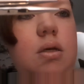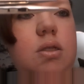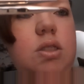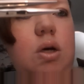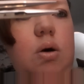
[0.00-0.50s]

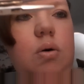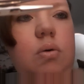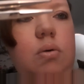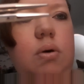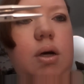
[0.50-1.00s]
So
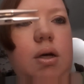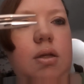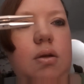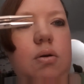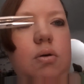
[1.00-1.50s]
I
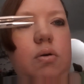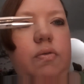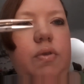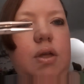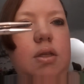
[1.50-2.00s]
don't know
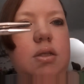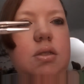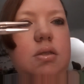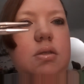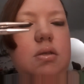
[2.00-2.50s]
if
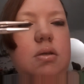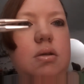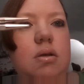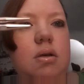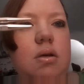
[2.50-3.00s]
it's
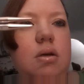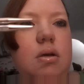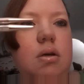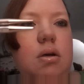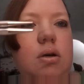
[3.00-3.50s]

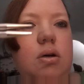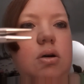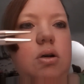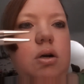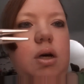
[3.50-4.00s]

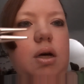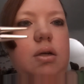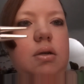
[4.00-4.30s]
good or not.